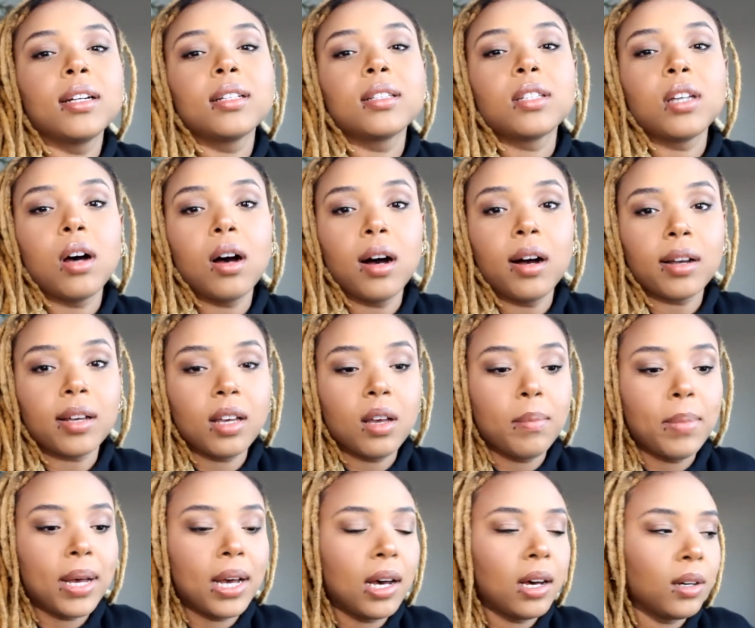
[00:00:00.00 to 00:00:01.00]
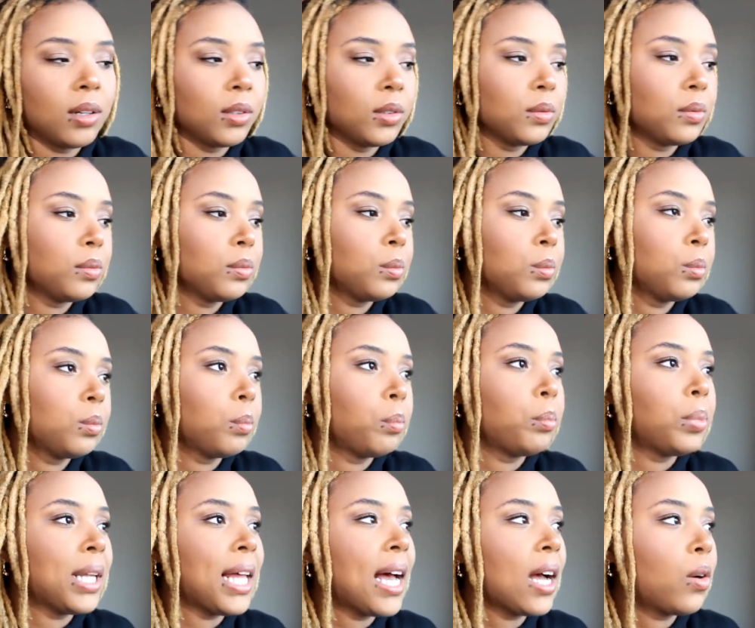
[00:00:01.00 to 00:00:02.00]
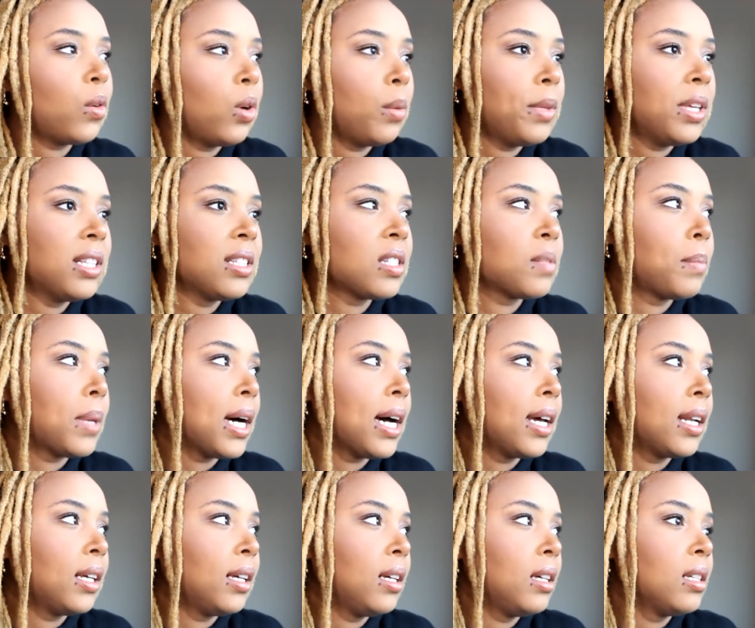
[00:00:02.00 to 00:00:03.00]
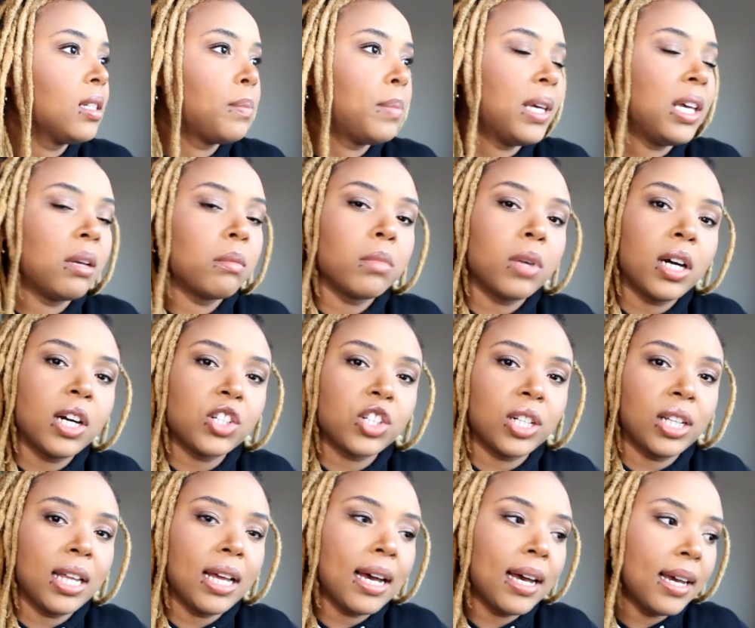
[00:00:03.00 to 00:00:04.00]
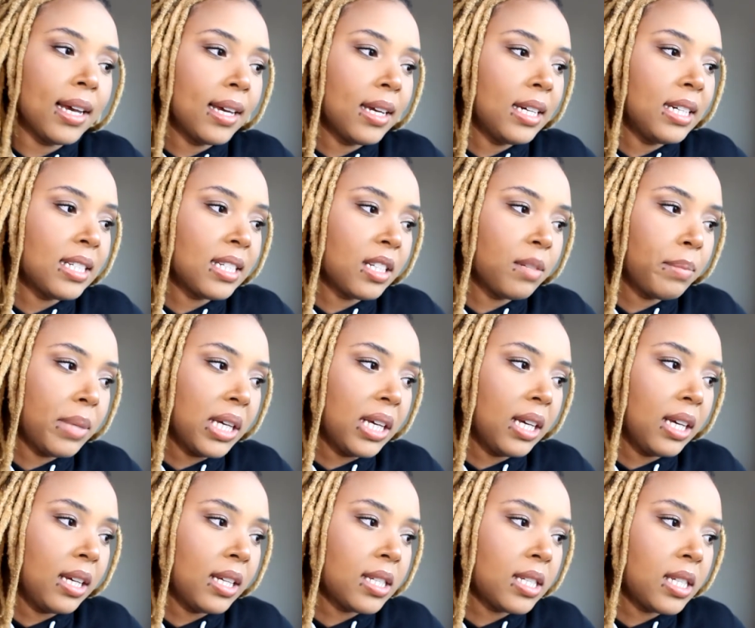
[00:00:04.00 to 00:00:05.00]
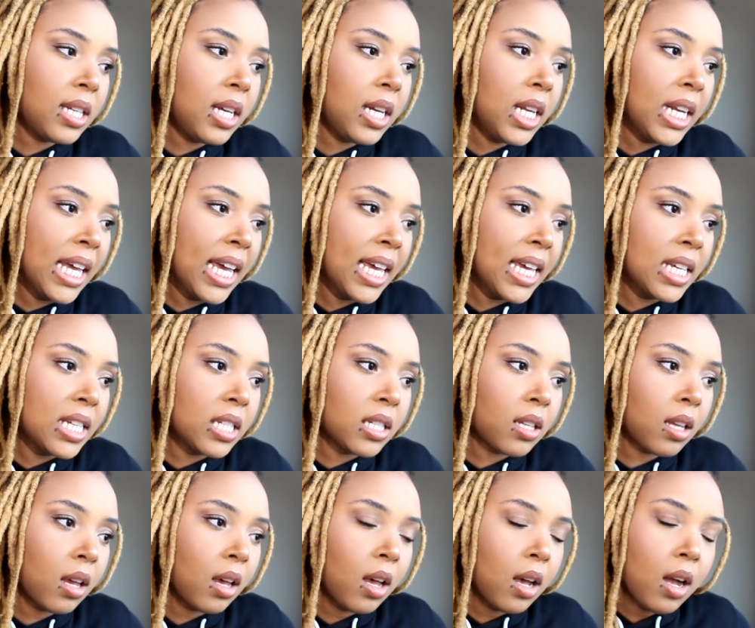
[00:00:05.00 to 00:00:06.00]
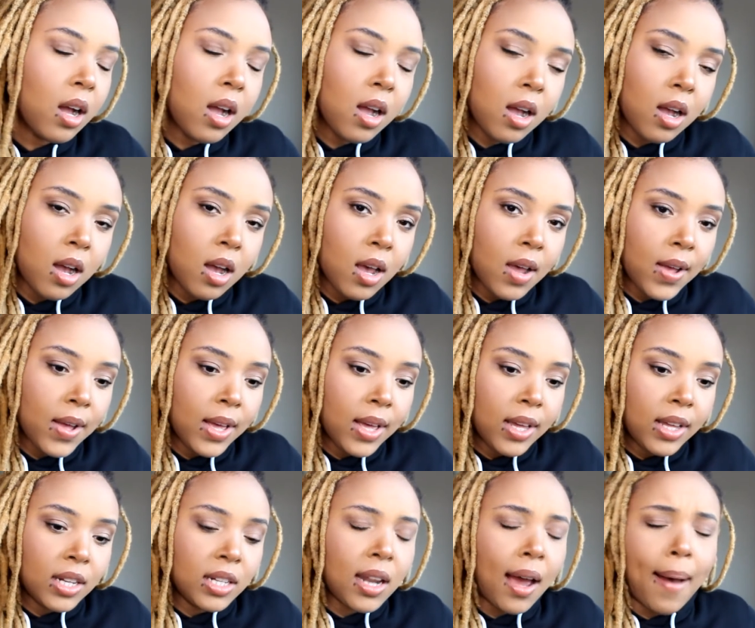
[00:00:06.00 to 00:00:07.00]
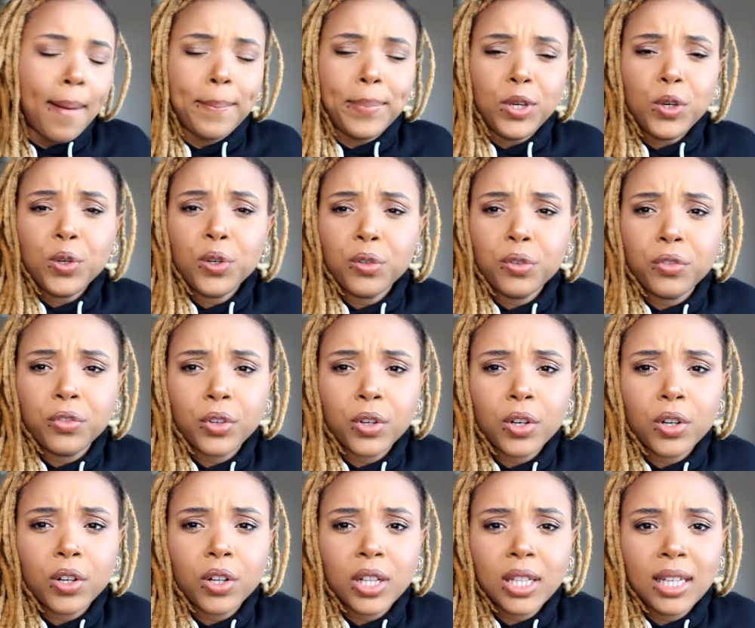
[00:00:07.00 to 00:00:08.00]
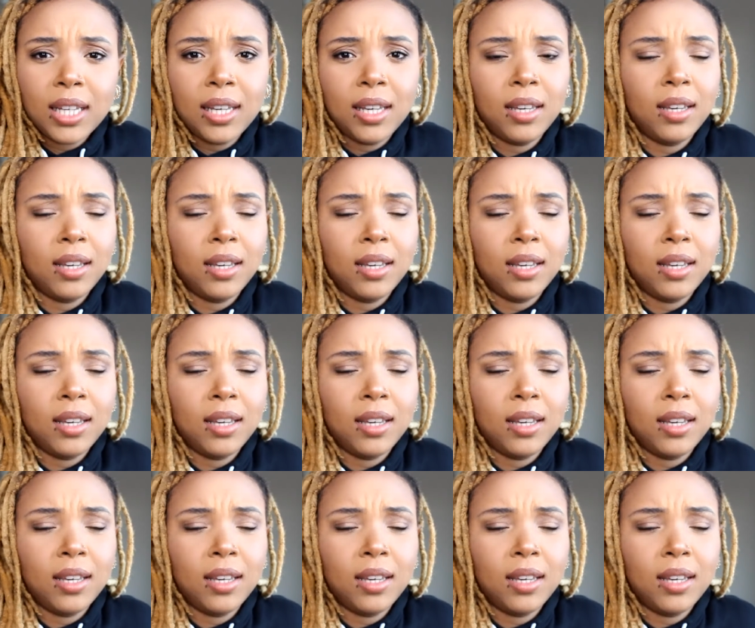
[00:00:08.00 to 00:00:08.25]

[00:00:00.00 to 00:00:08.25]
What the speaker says: of talk about black women's bodies being marginalized and being seen as not beautiful